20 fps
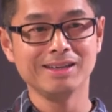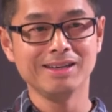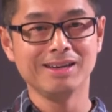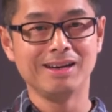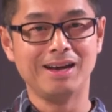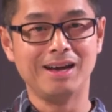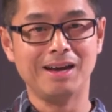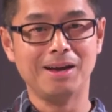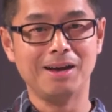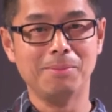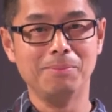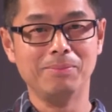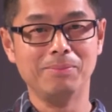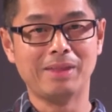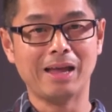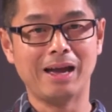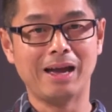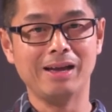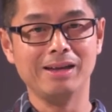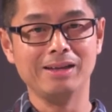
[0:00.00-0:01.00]
um,
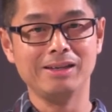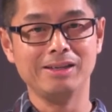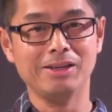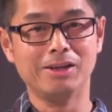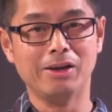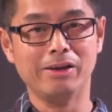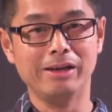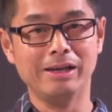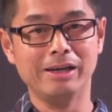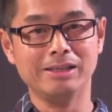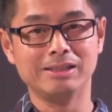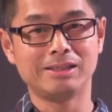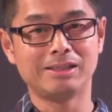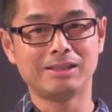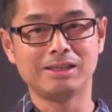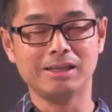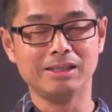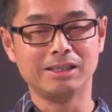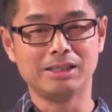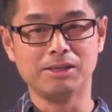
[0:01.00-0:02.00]
that you know it's,
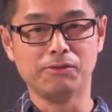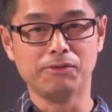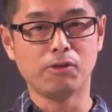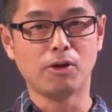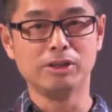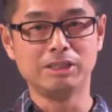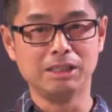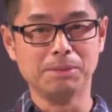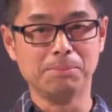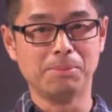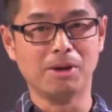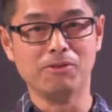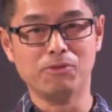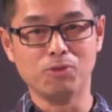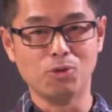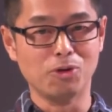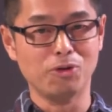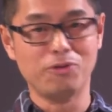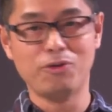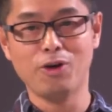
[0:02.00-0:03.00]
it's the authority above
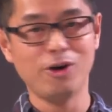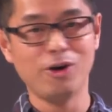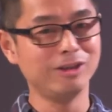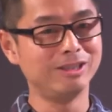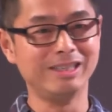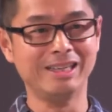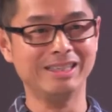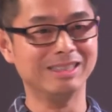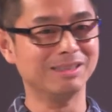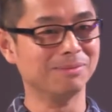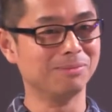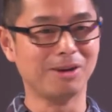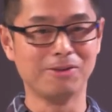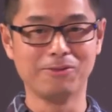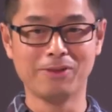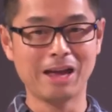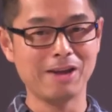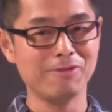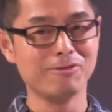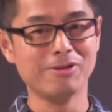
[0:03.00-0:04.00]
all authorities, above
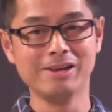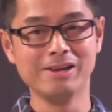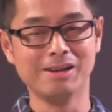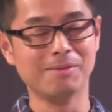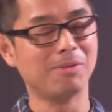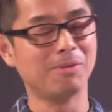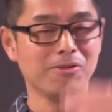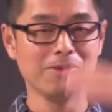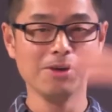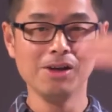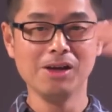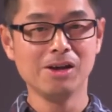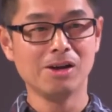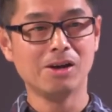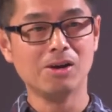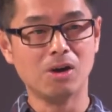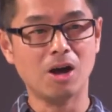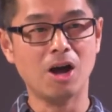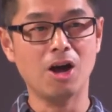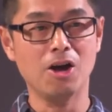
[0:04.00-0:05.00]
heaven, mm above mm
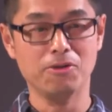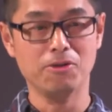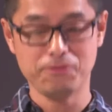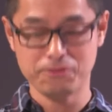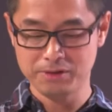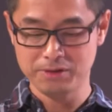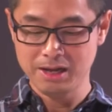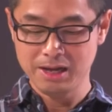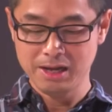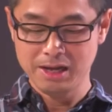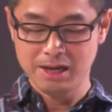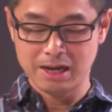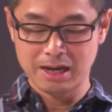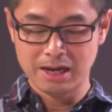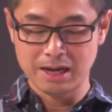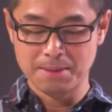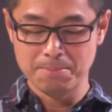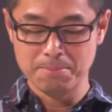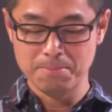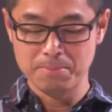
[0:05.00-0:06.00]
earth.
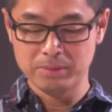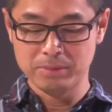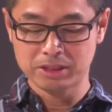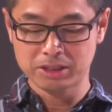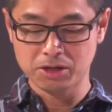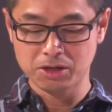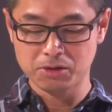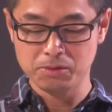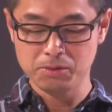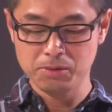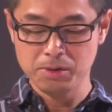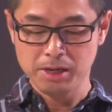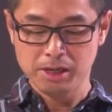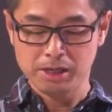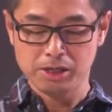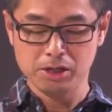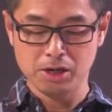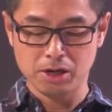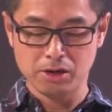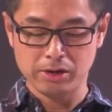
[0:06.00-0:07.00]
Um, so
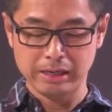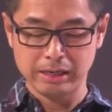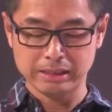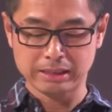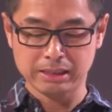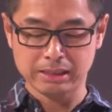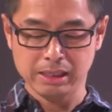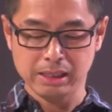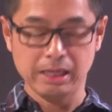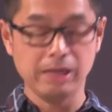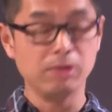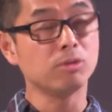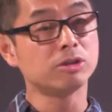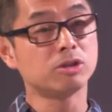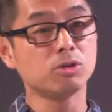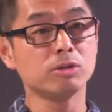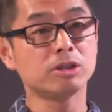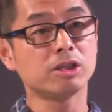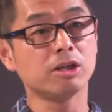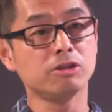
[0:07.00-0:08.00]
you know it's it was
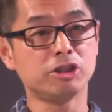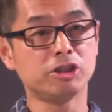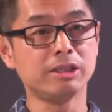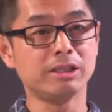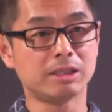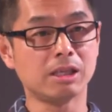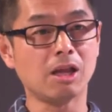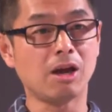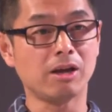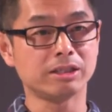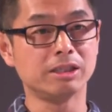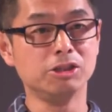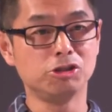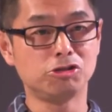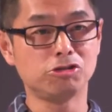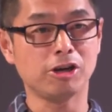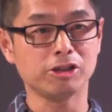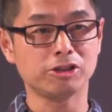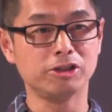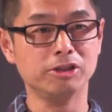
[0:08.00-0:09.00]
also Jesus' last
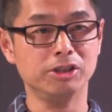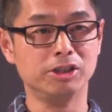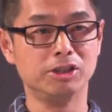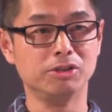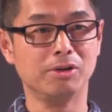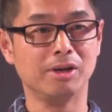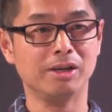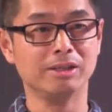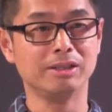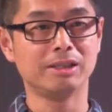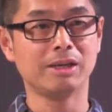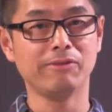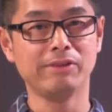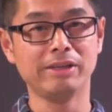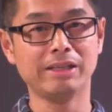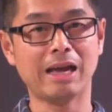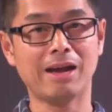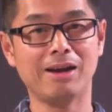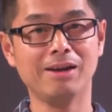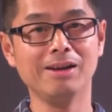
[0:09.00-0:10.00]
instruction to us, something
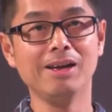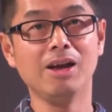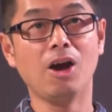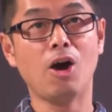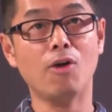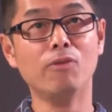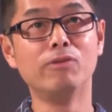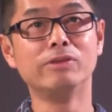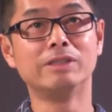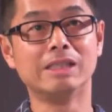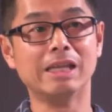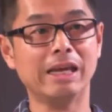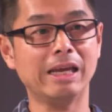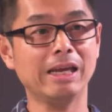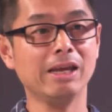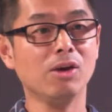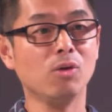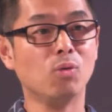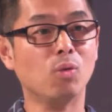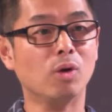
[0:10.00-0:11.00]
that obviously
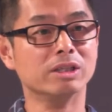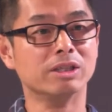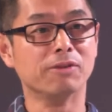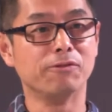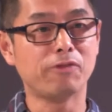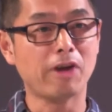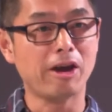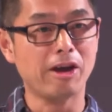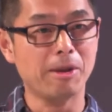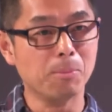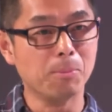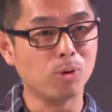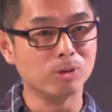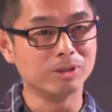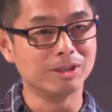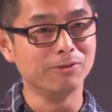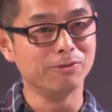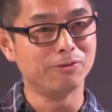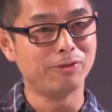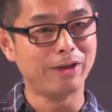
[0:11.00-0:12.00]
was a very
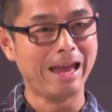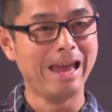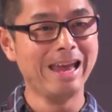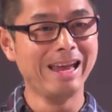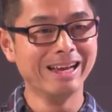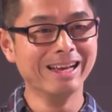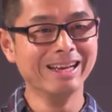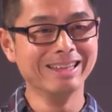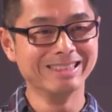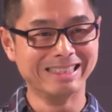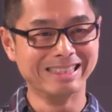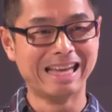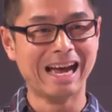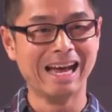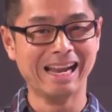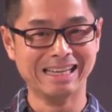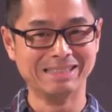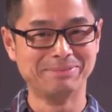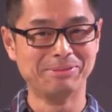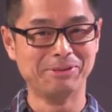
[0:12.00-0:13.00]
important thing to
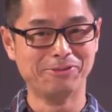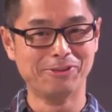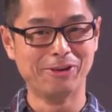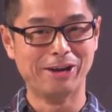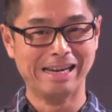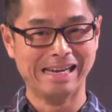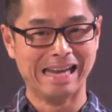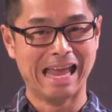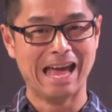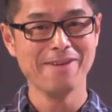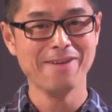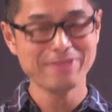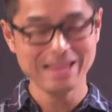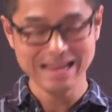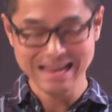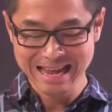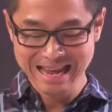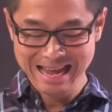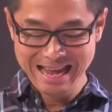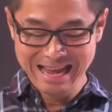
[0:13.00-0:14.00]
tell us before he left.
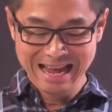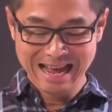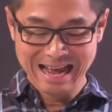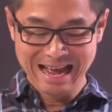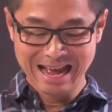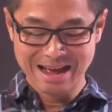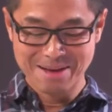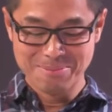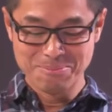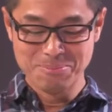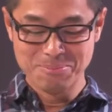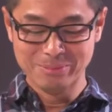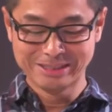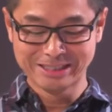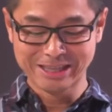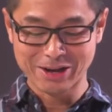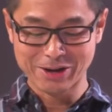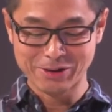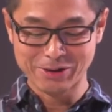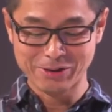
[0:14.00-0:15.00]
Um,
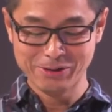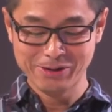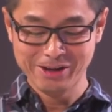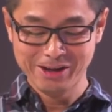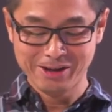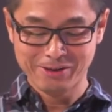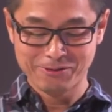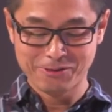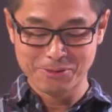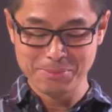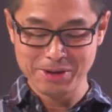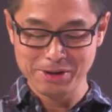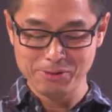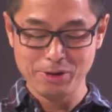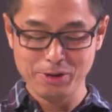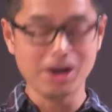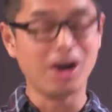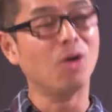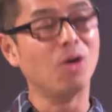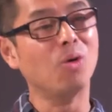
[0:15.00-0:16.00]
so for me,
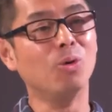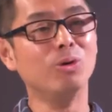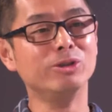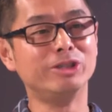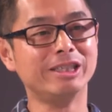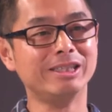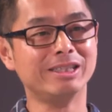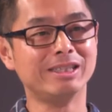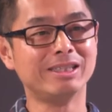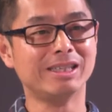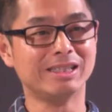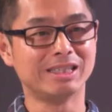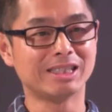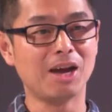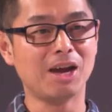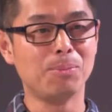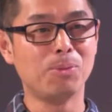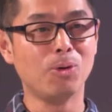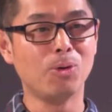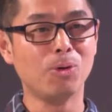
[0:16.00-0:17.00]
we are all Jesus'
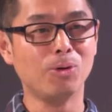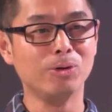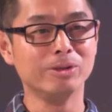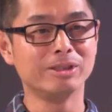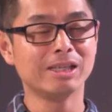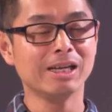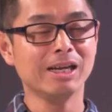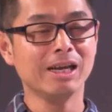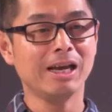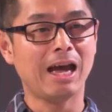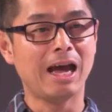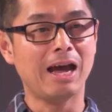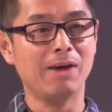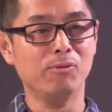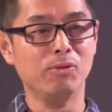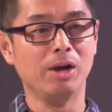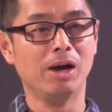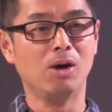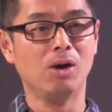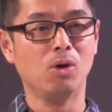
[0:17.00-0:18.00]
disciples, and
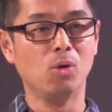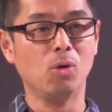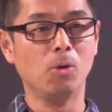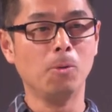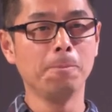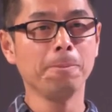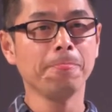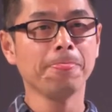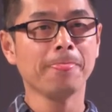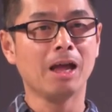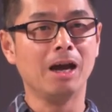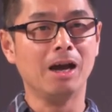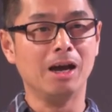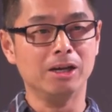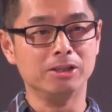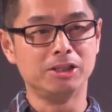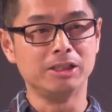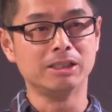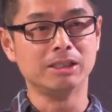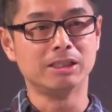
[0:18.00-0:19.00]
we are all uh,
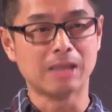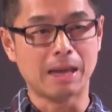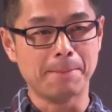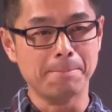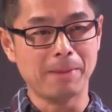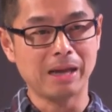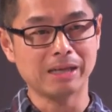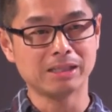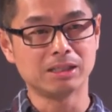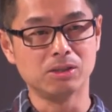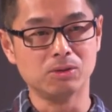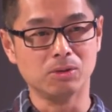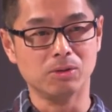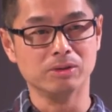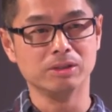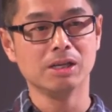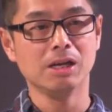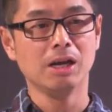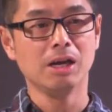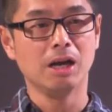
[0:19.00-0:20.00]
Jesus'
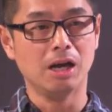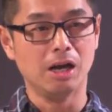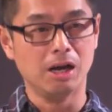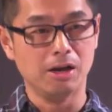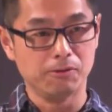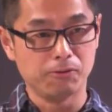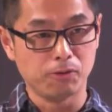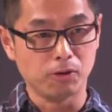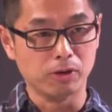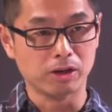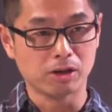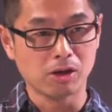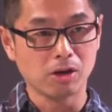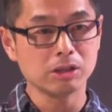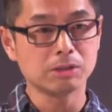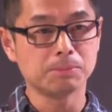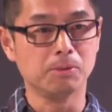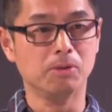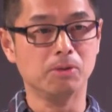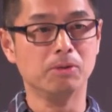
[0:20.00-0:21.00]
ambassadors mm uh, for the
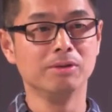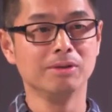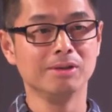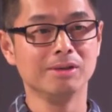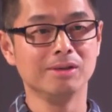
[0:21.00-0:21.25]
gospel.